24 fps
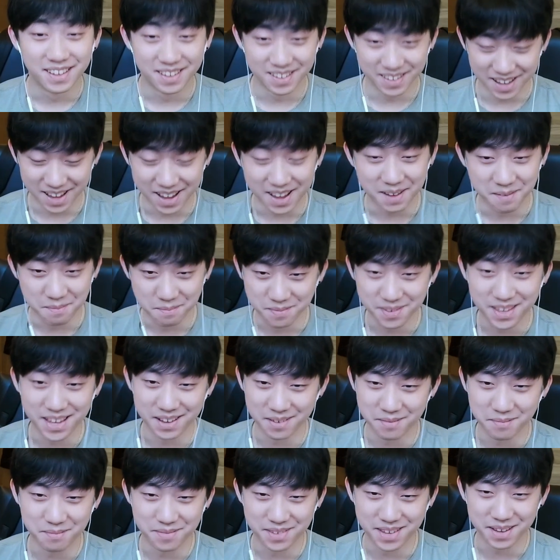Yeah.
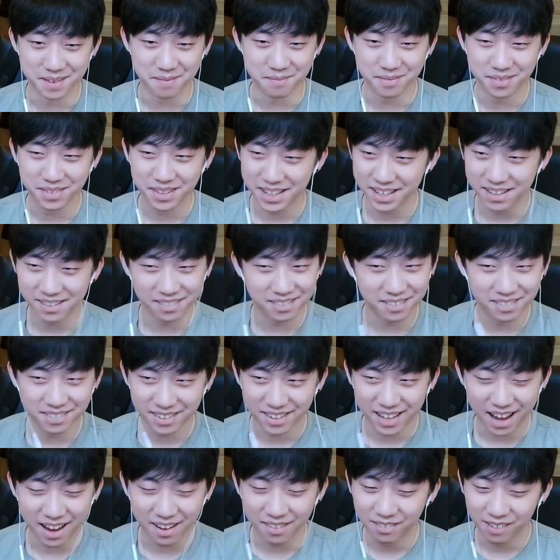
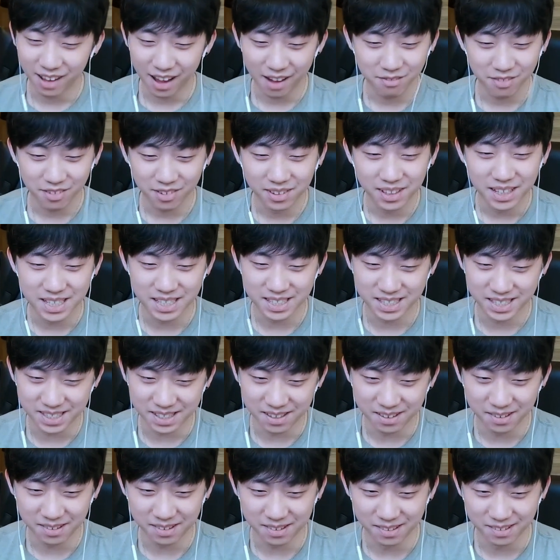I've only
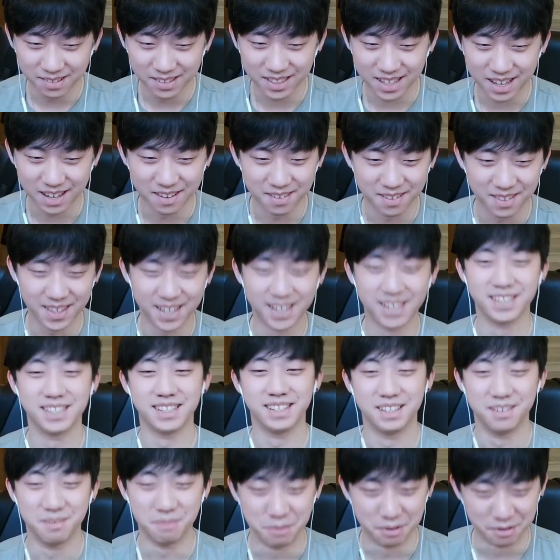saw those kind of things
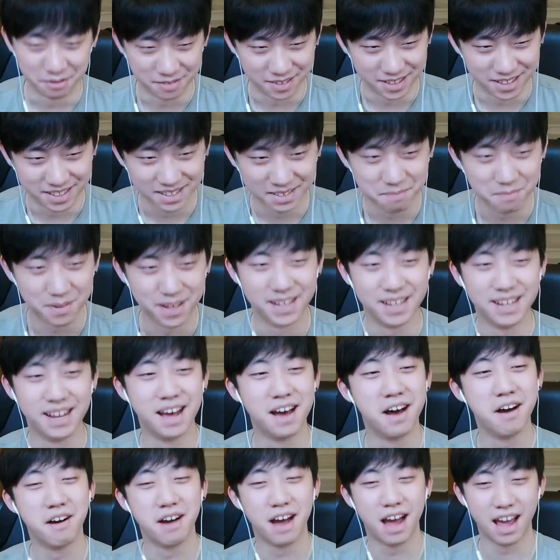in the movie, but
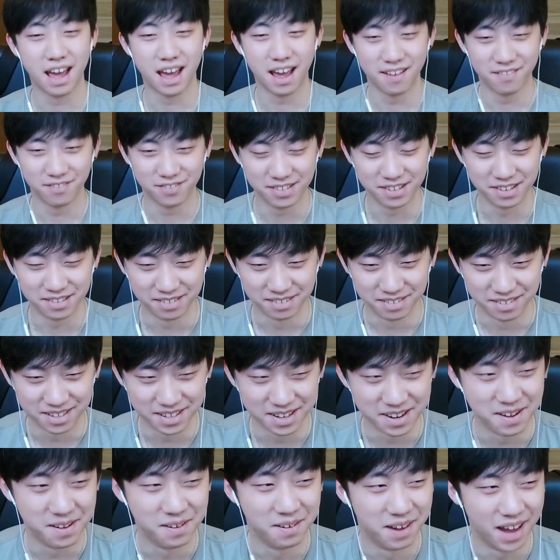now I have to,
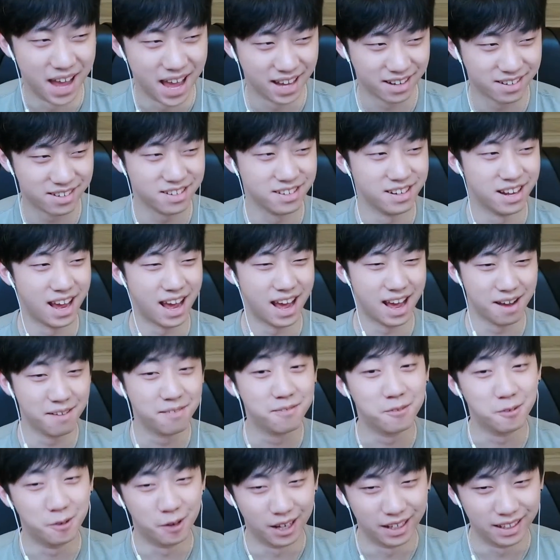actually
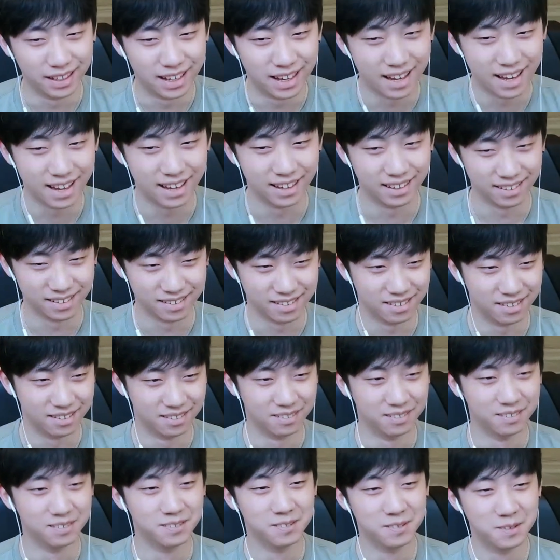have one, and
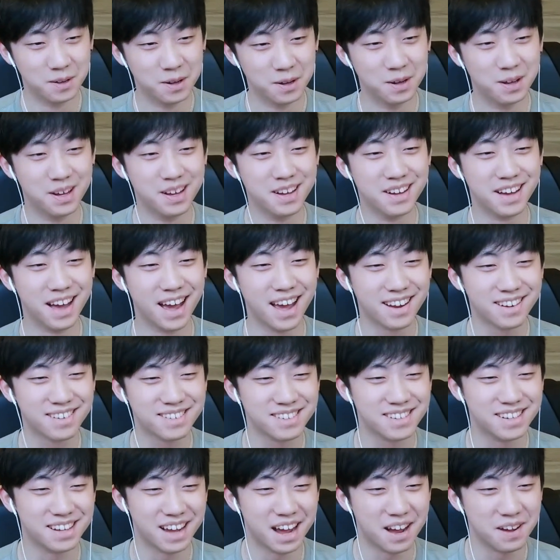
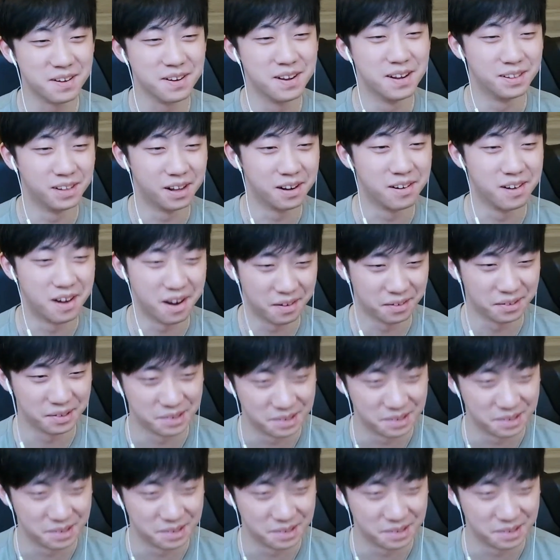actually learn how to